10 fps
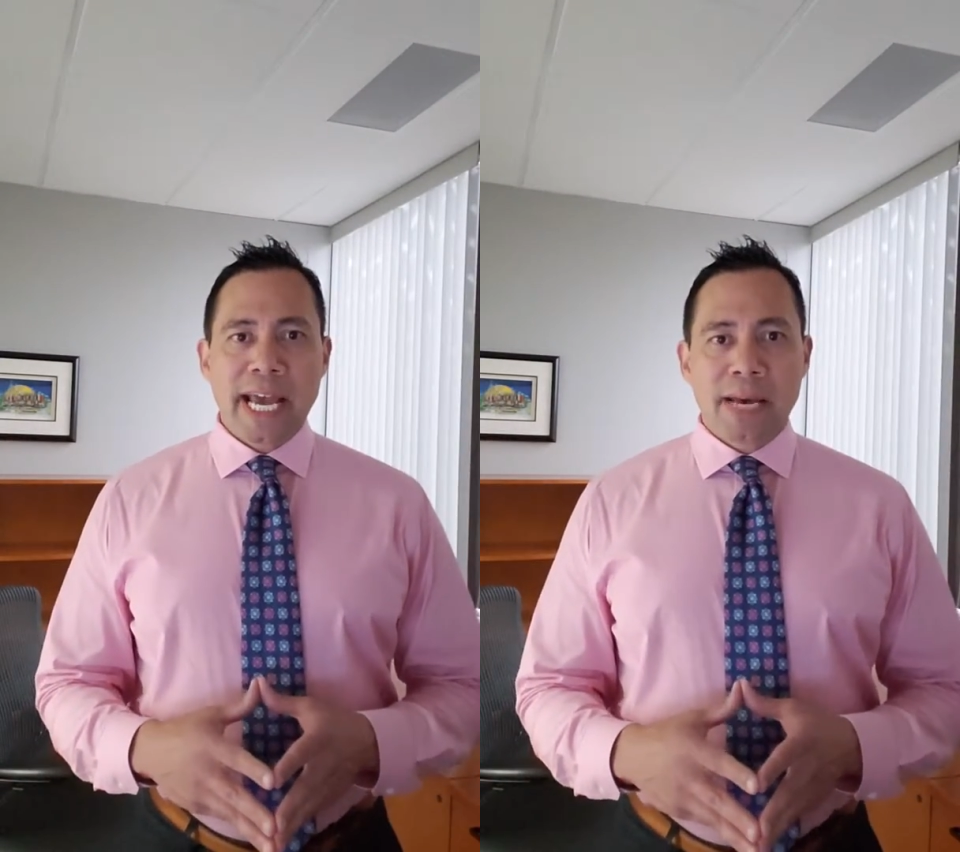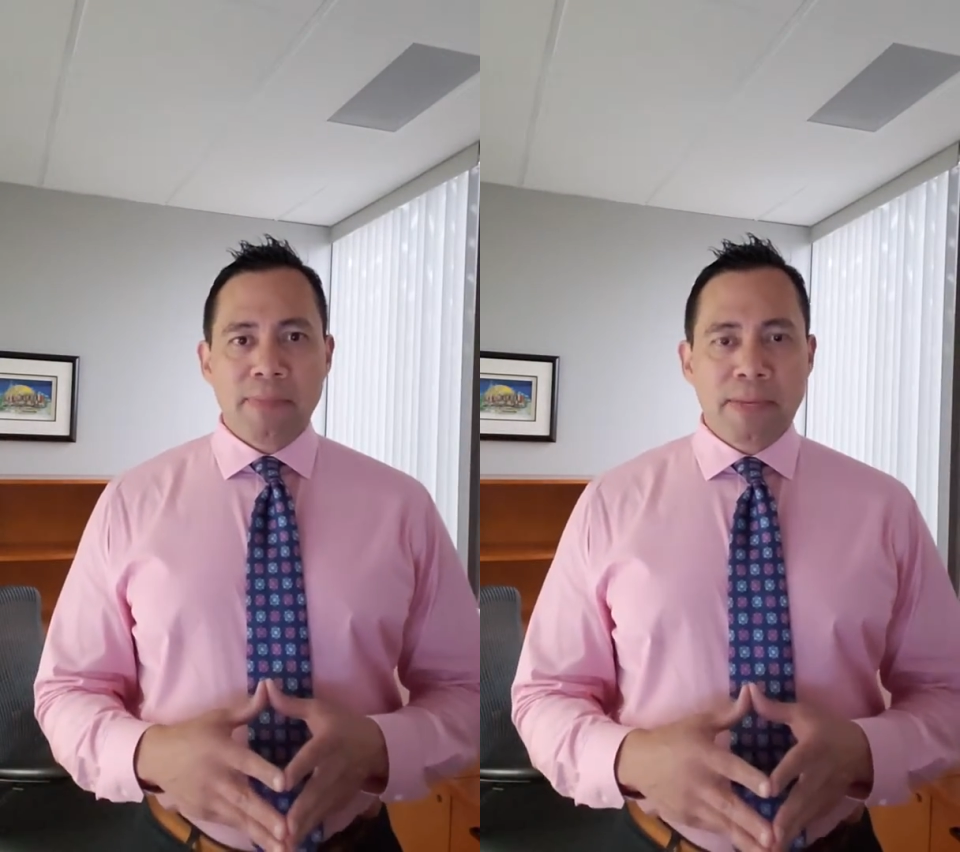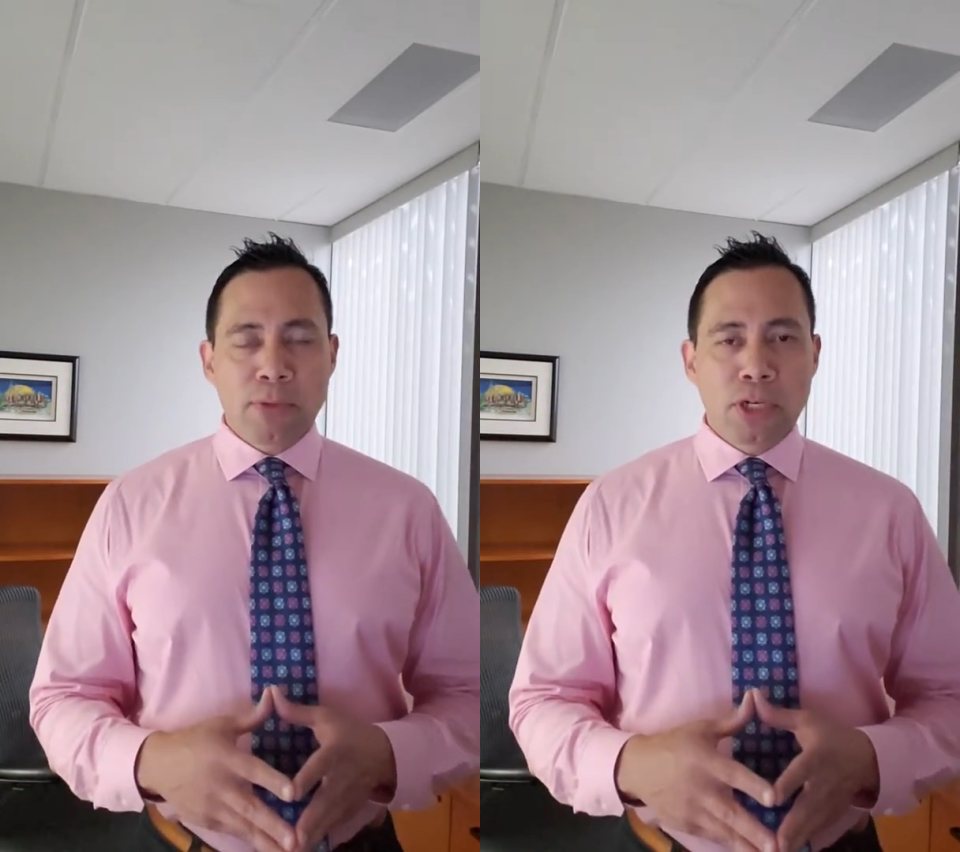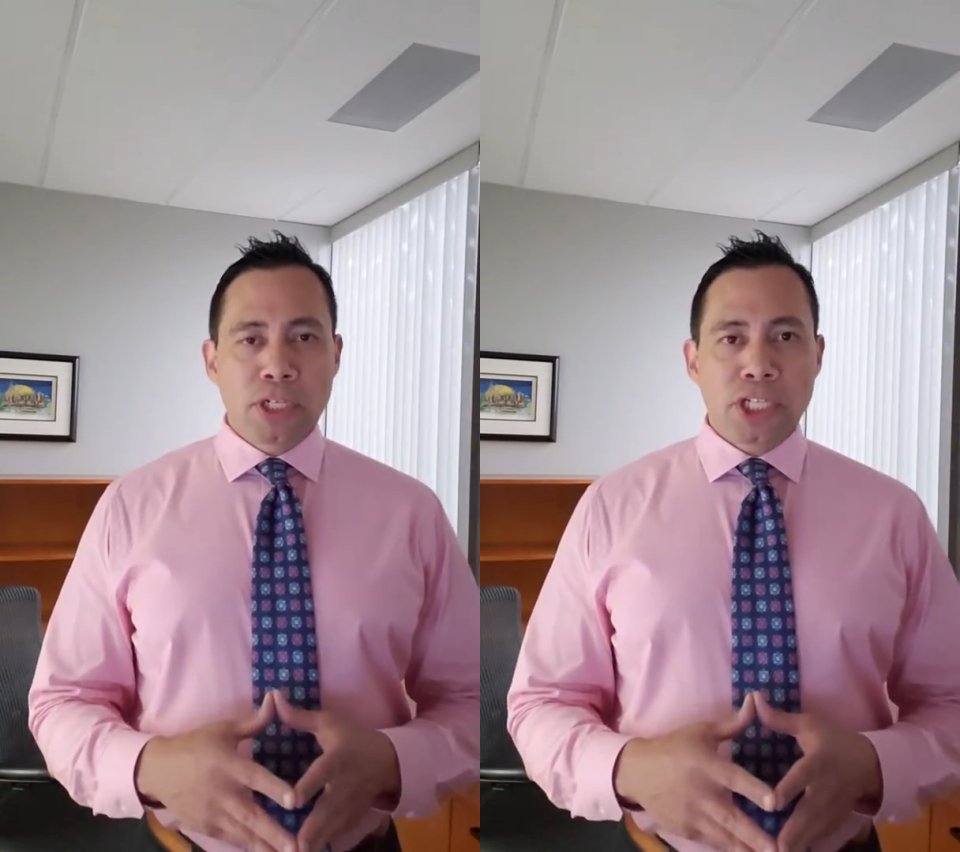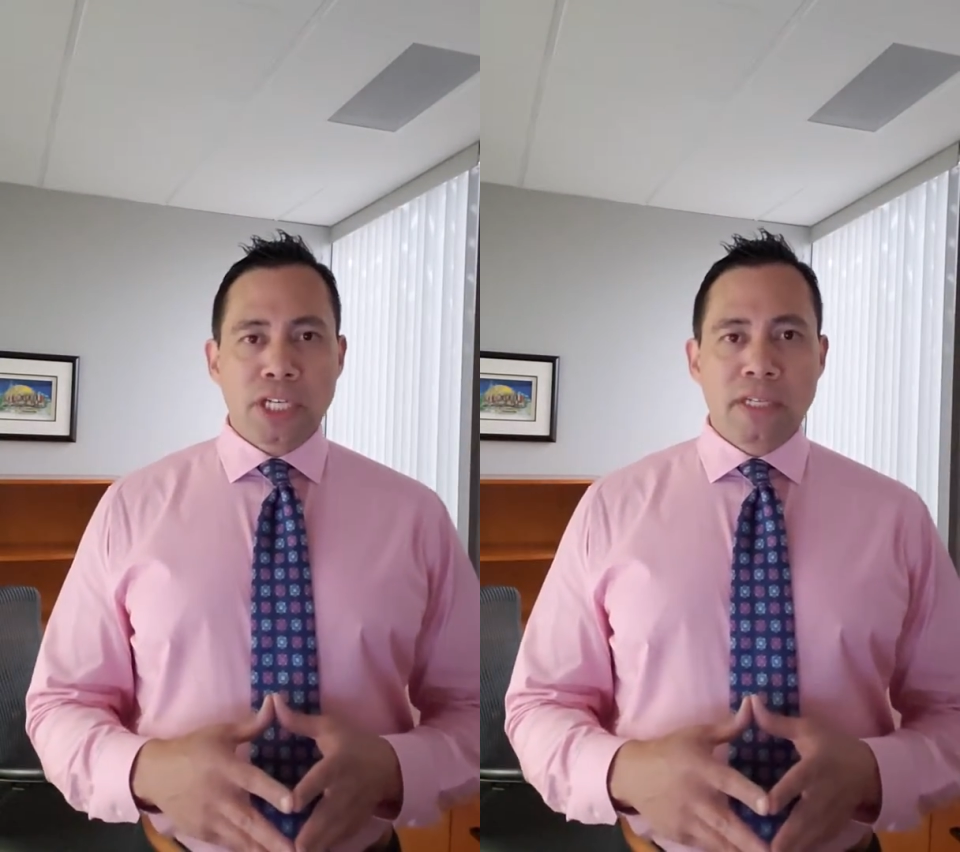Happy
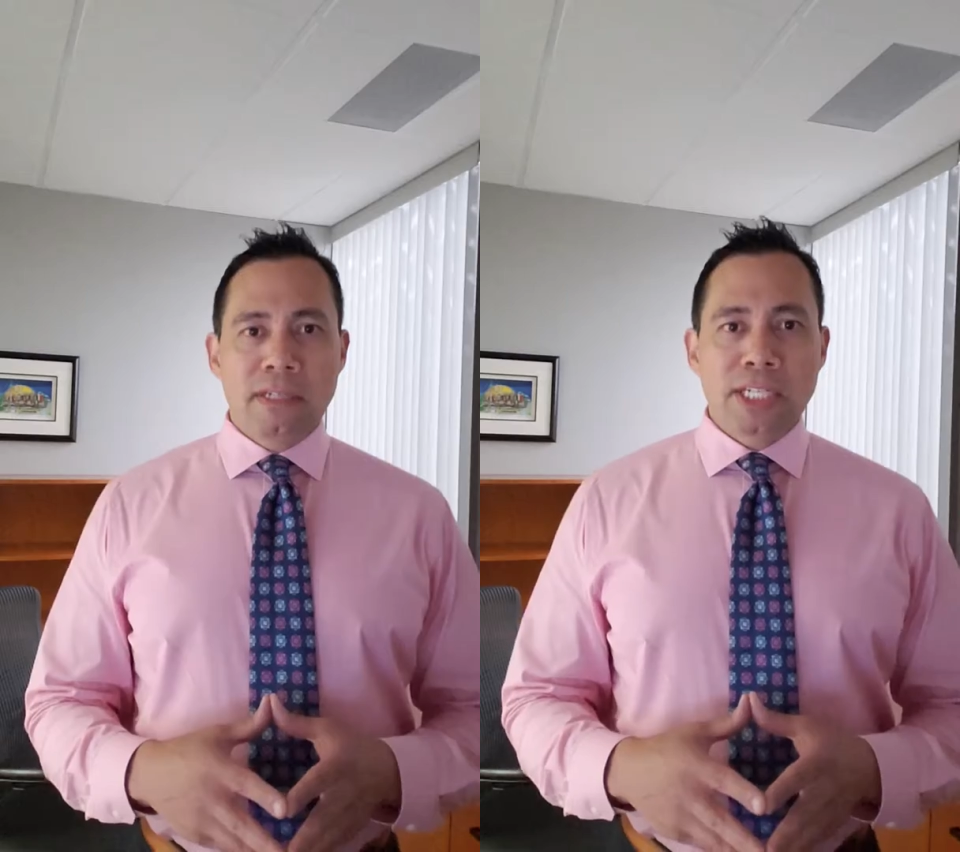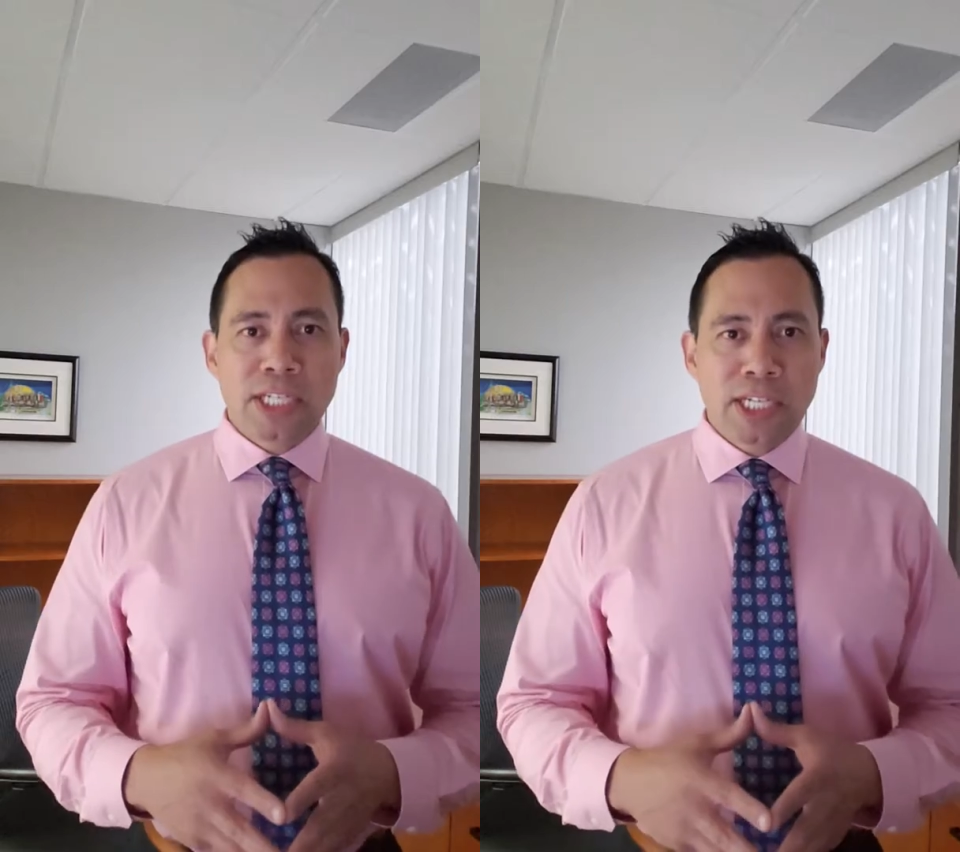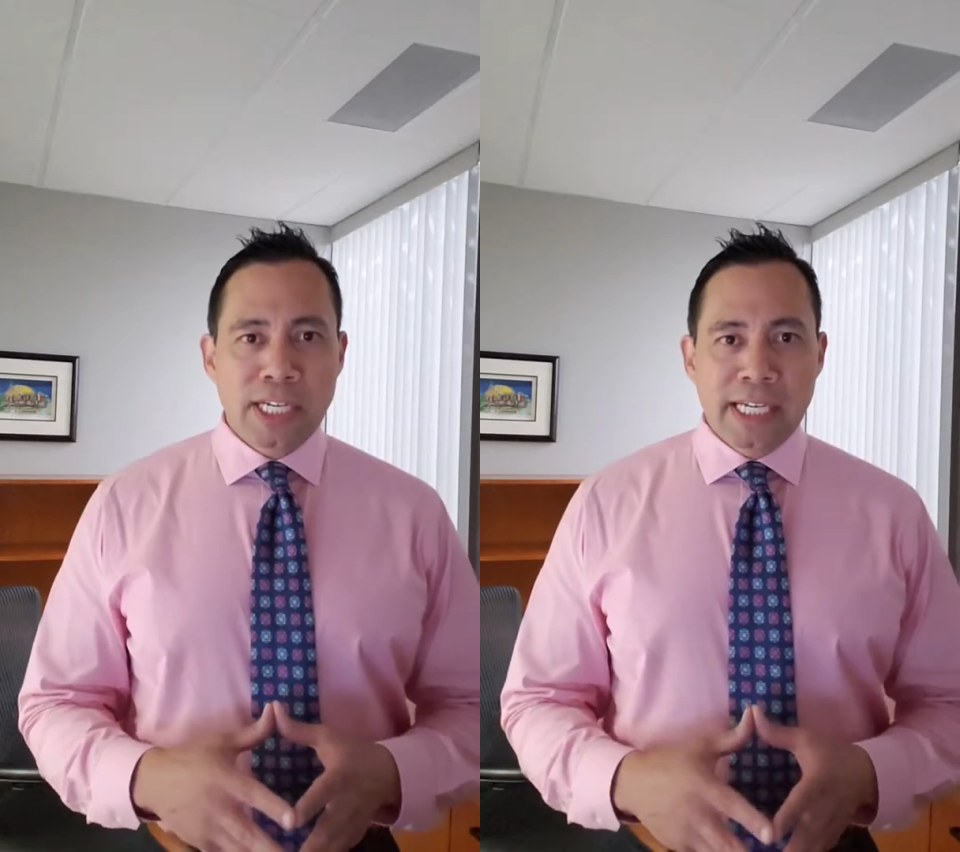Merchant,